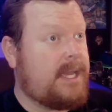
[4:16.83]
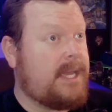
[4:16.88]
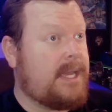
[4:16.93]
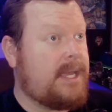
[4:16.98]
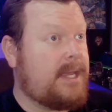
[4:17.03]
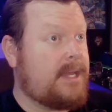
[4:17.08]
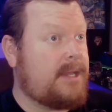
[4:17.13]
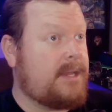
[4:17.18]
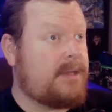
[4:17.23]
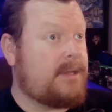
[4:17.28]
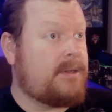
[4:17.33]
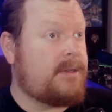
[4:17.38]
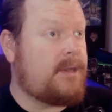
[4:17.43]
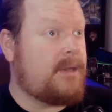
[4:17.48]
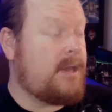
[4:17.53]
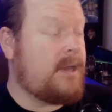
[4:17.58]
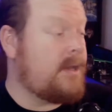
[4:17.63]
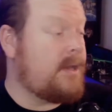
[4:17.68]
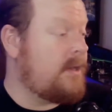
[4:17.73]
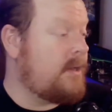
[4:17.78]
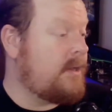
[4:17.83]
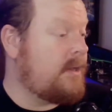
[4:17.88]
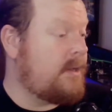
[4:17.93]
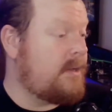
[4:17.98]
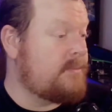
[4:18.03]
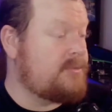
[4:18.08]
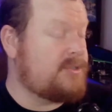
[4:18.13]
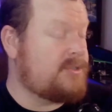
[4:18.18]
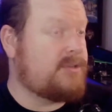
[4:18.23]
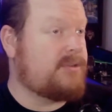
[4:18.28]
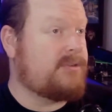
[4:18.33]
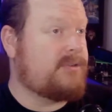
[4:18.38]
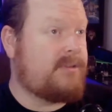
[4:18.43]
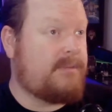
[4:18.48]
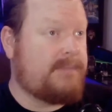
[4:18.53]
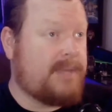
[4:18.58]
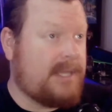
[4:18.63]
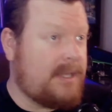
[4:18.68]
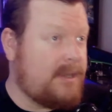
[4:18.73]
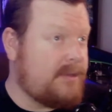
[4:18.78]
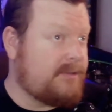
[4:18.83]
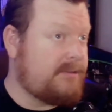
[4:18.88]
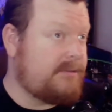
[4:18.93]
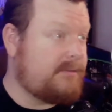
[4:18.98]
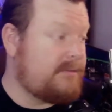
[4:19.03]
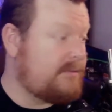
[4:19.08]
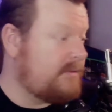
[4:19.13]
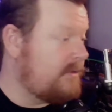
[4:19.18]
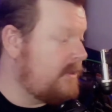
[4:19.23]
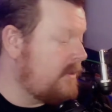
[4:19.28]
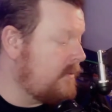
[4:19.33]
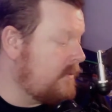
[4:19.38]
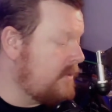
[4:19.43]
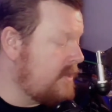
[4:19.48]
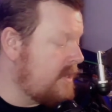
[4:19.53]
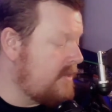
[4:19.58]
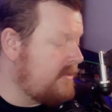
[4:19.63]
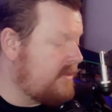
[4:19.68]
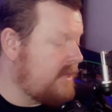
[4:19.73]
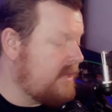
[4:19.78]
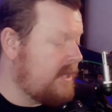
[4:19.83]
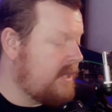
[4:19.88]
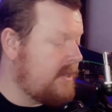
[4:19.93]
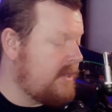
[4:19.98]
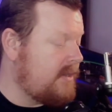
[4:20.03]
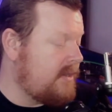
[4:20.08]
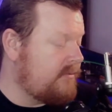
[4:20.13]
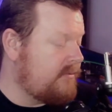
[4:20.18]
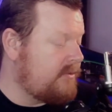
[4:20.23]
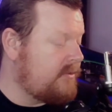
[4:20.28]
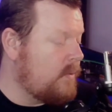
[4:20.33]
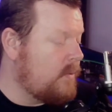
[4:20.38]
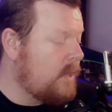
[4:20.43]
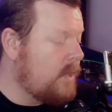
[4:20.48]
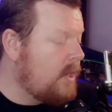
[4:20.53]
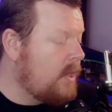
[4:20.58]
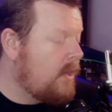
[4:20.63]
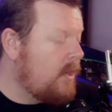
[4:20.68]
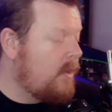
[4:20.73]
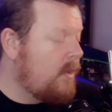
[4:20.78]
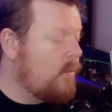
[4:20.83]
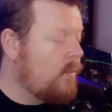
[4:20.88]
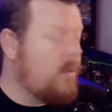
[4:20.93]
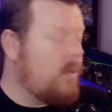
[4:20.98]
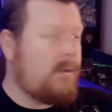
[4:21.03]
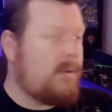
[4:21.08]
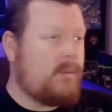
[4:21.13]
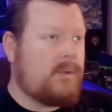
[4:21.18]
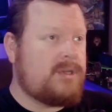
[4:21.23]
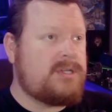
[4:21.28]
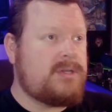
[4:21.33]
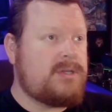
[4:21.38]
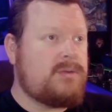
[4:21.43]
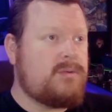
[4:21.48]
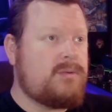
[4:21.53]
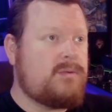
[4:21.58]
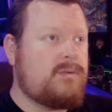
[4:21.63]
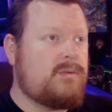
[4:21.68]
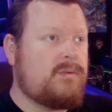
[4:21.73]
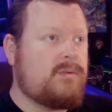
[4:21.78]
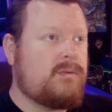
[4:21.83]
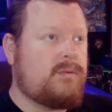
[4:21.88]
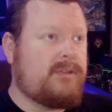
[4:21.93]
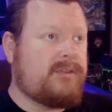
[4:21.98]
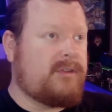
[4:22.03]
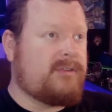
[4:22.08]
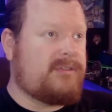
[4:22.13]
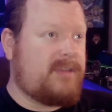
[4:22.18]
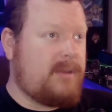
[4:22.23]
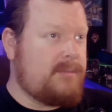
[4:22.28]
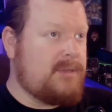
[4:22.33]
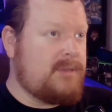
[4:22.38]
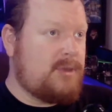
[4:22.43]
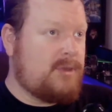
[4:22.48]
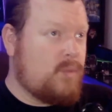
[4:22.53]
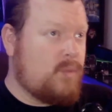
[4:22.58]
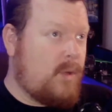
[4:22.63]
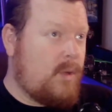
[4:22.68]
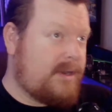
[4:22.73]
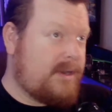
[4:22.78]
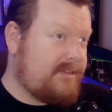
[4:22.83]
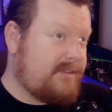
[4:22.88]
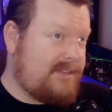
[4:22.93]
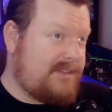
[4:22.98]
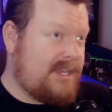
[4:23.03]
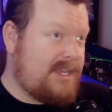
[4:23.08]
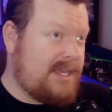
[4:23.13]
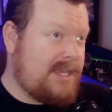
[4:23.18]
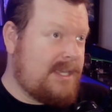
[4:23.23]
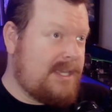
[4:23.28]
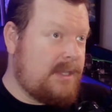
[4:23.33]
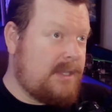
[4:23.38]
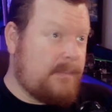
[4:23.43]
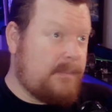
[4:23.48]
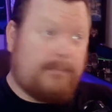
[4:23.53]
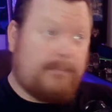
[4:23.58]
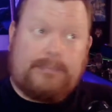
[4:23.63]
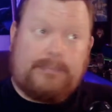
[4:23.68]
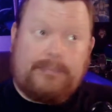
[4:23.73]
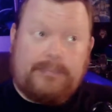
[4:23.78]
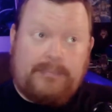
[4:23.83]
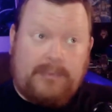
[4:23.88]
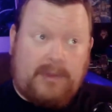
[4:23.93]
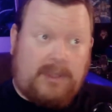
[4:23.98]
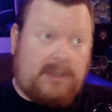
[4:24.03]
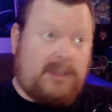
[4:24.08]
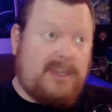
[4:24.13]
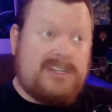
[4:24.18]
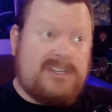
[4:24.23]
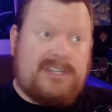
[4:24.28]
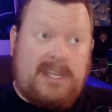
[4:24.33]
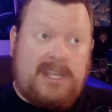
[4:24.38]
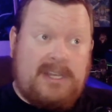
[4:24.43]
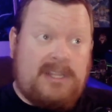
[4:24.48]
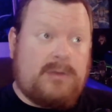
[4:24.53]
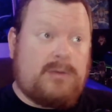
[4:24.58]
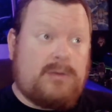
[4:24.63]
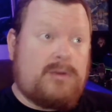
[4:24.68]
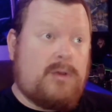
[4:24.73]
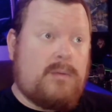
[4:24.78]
and I'm sure something else that we're not thinking of. So what would you? Is there something you'd want to see continued or